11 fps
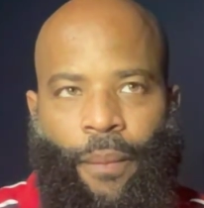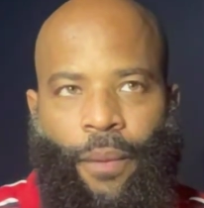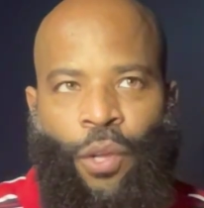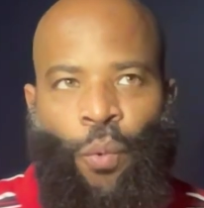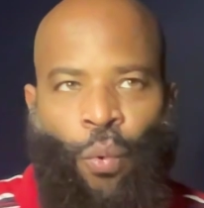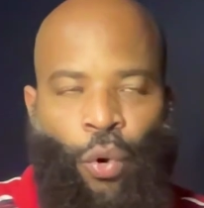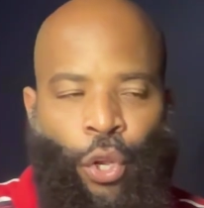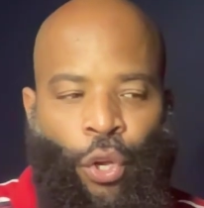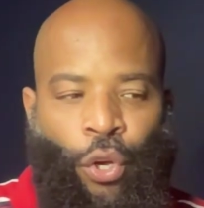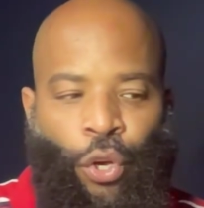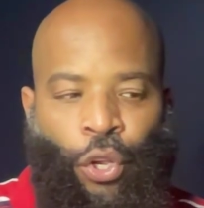
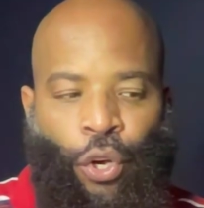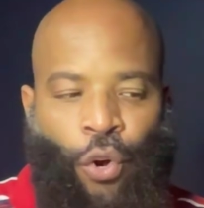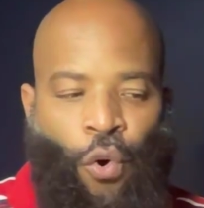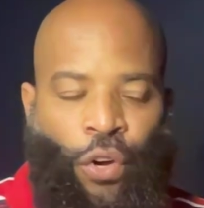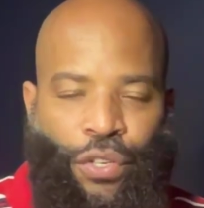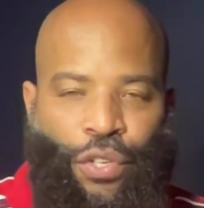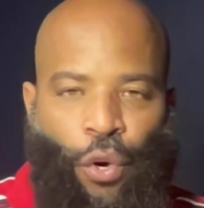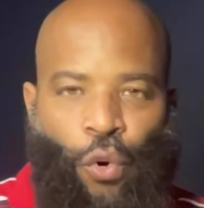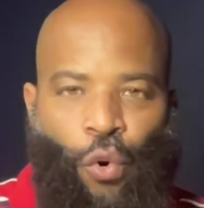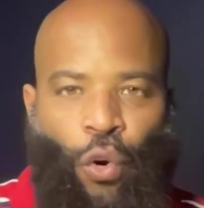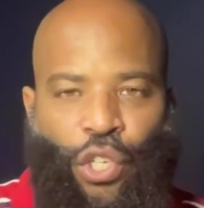you're going to
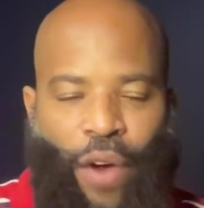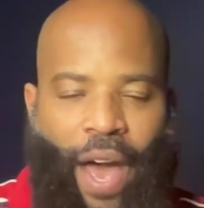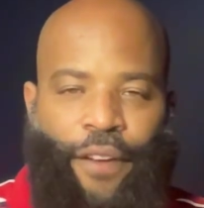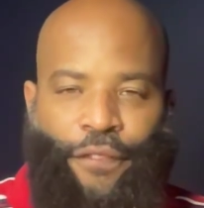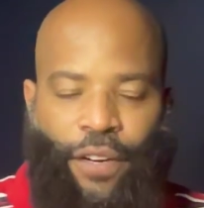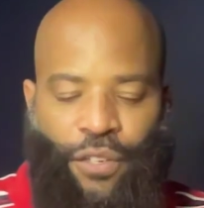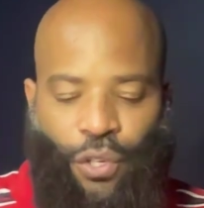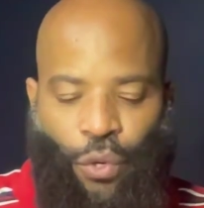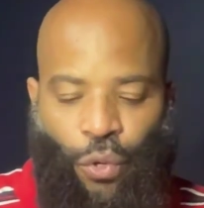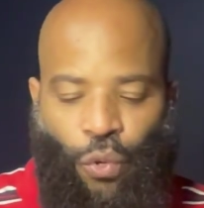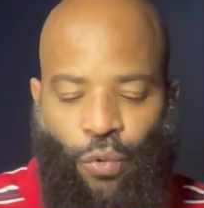school or trying to finish
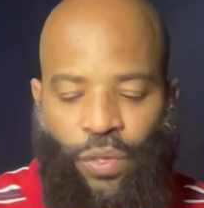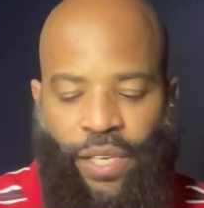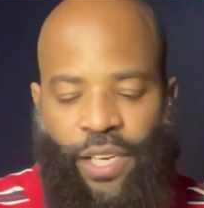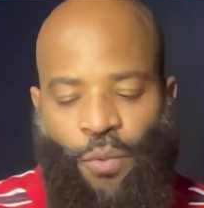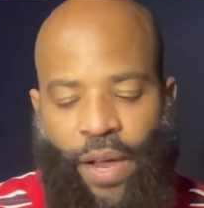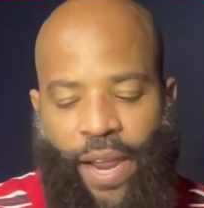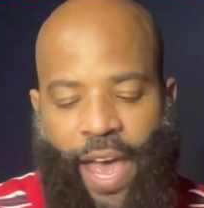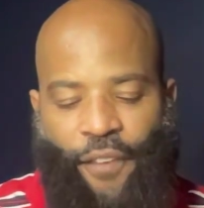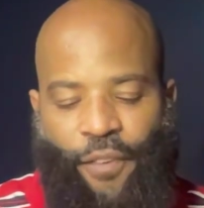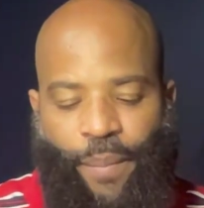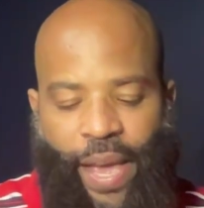school, then you want to
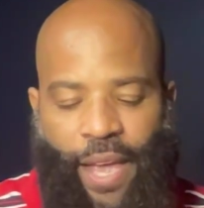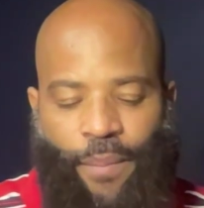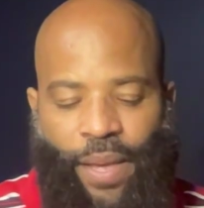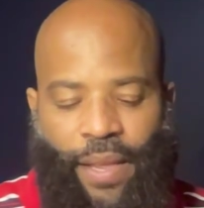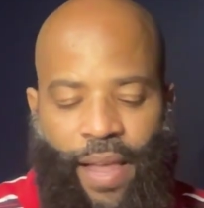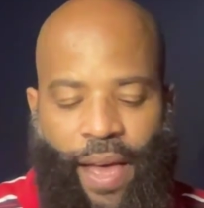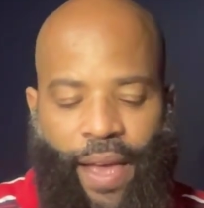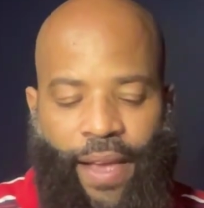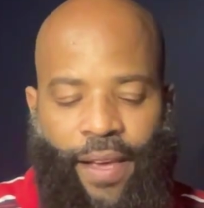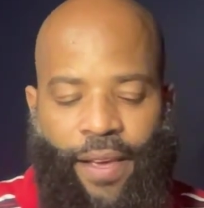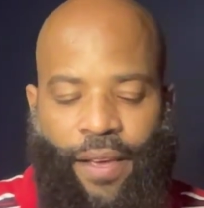have a baby.
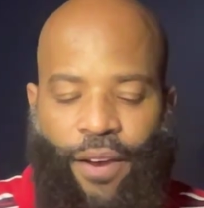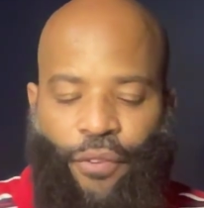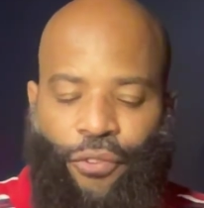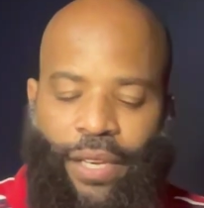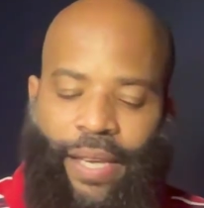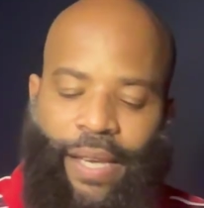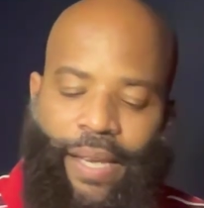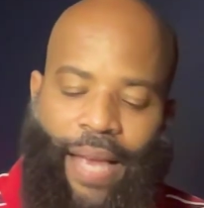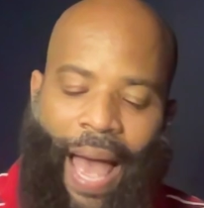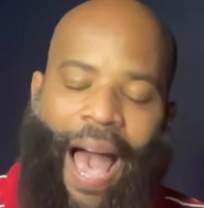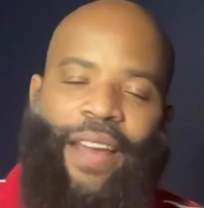Like,
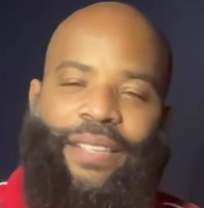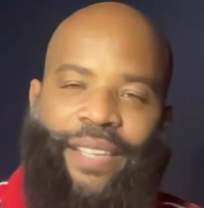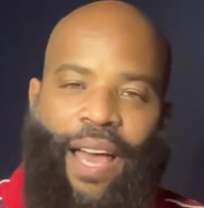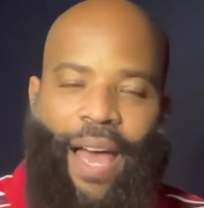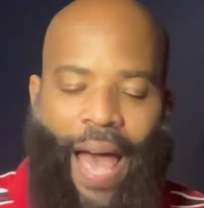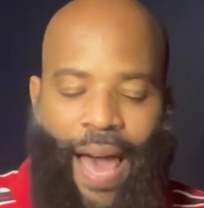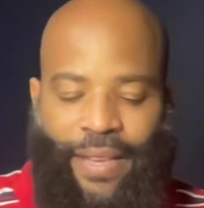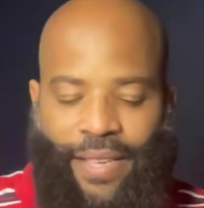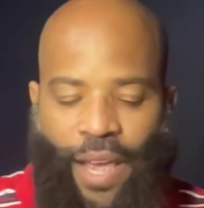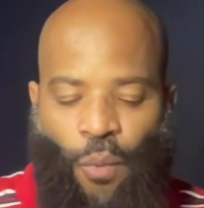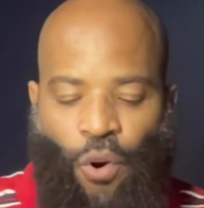really, how does
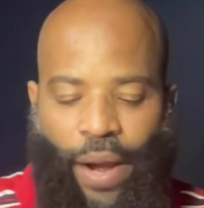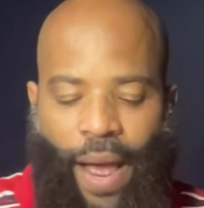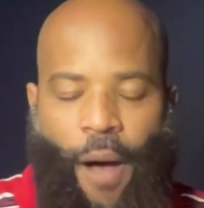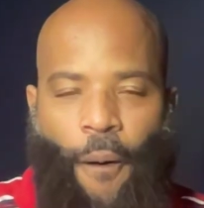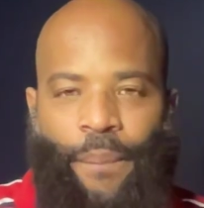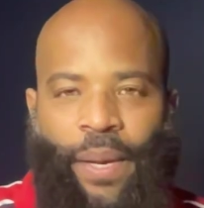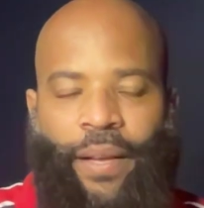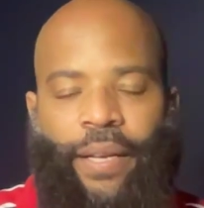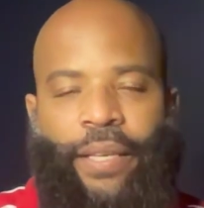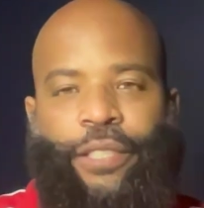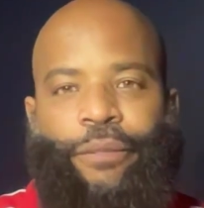that work out?
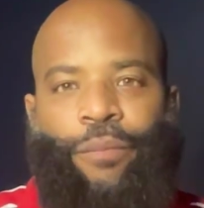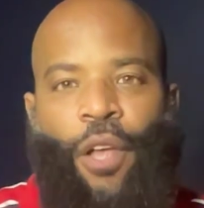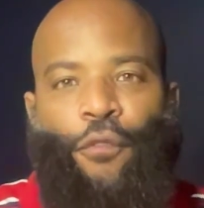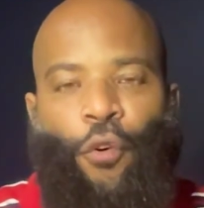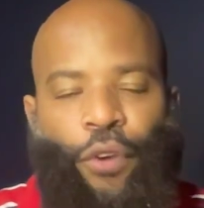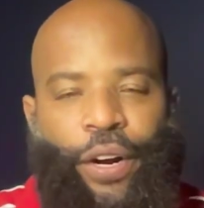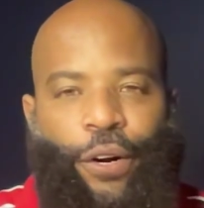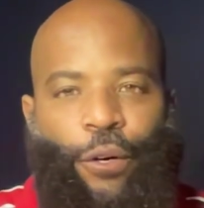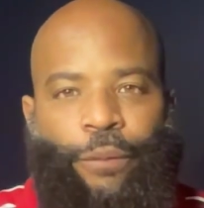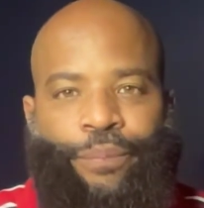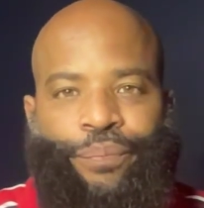Because for
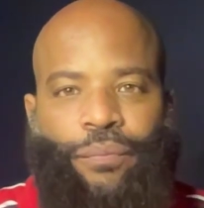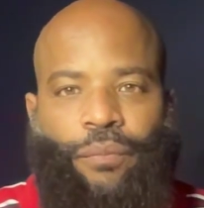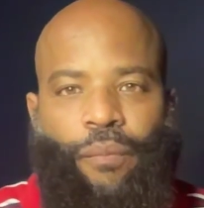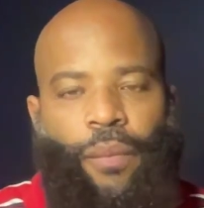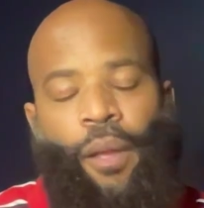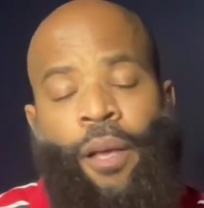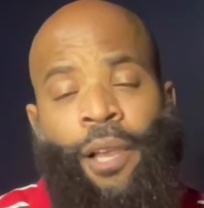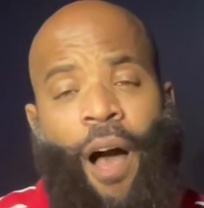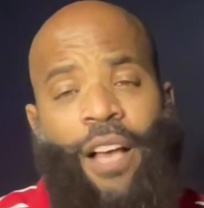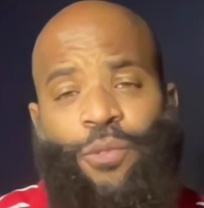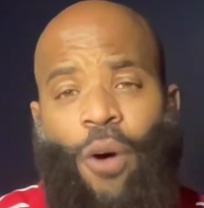real,
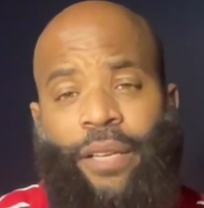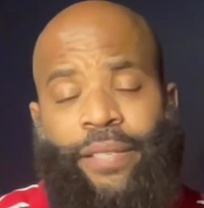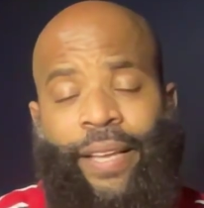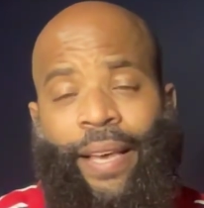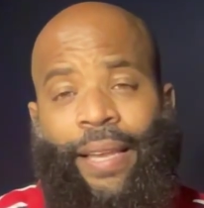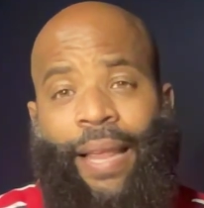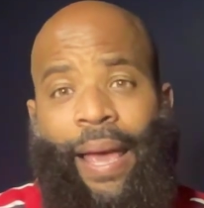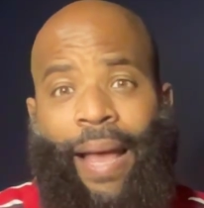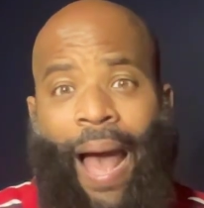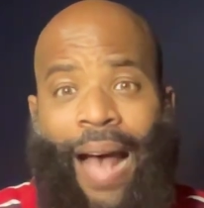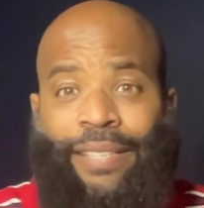Olajuwon saying
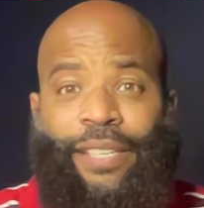like, I